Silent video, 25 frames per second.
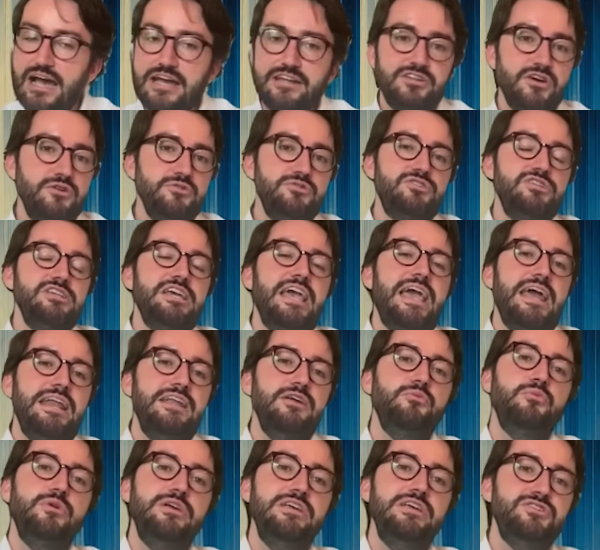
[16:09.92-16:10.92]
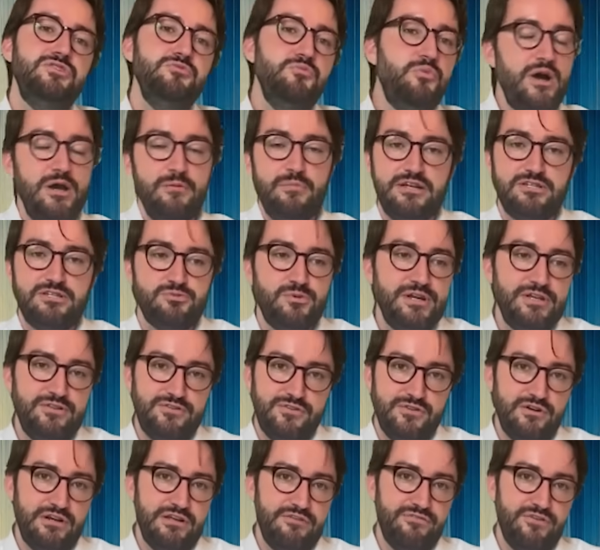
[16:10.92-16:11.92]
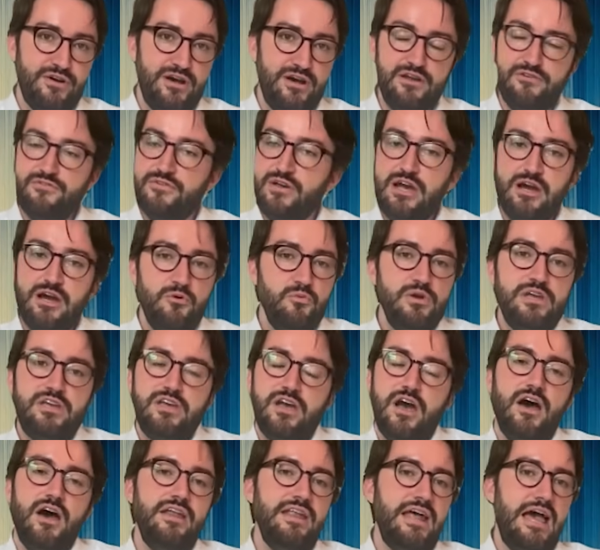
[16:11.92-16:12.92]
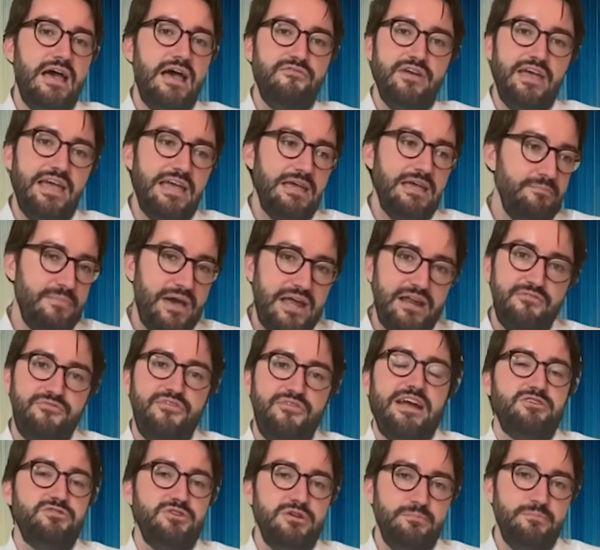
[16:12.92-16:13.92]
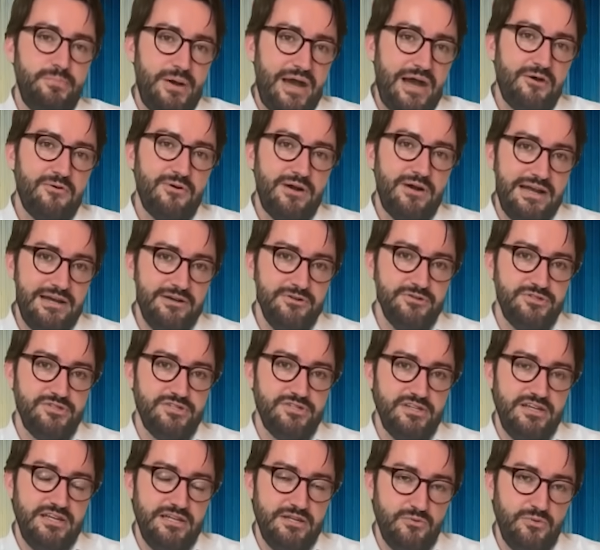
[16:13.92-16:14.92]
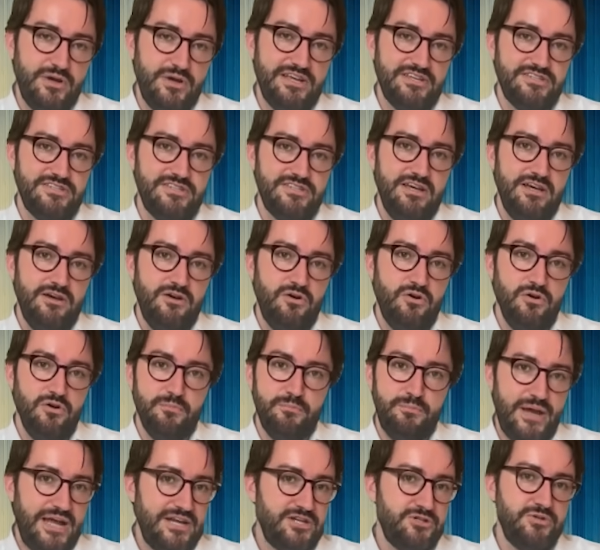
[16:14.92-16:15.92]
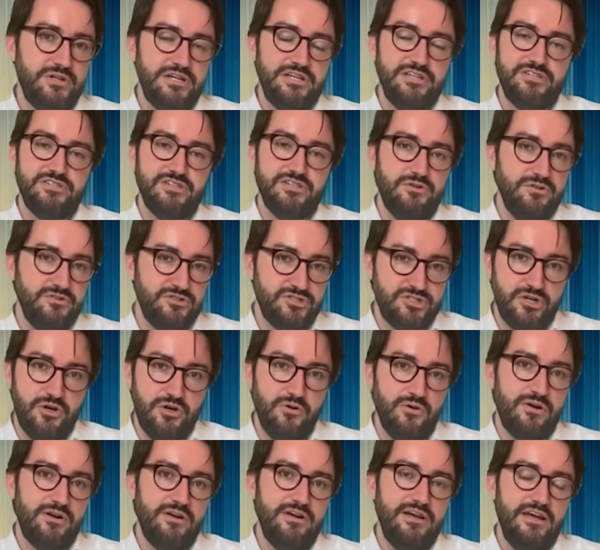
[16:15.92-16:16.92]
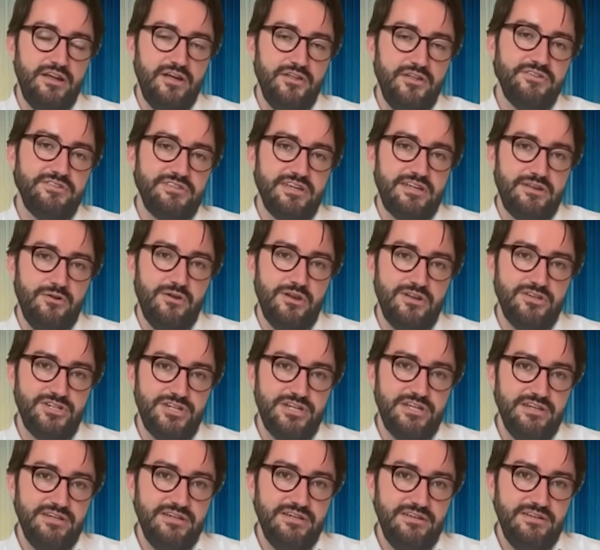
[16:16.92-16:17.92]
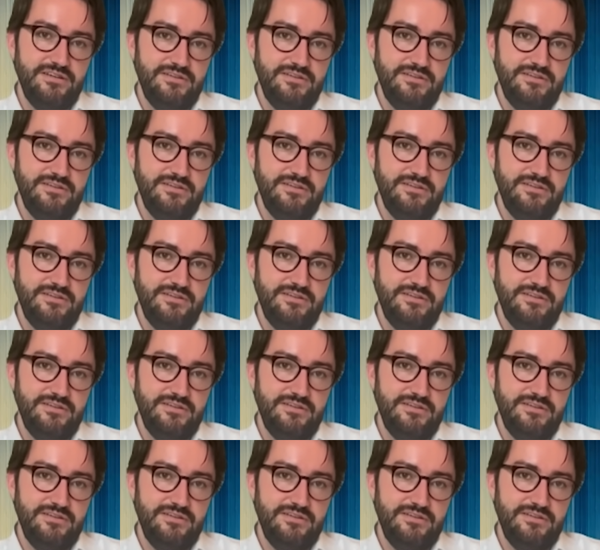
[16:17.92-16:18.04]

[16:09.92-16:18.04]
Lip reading: I don't see any reason why by 2035 we can't have a manufacturing powerhouse in the West on batteries, on solar, and other technology.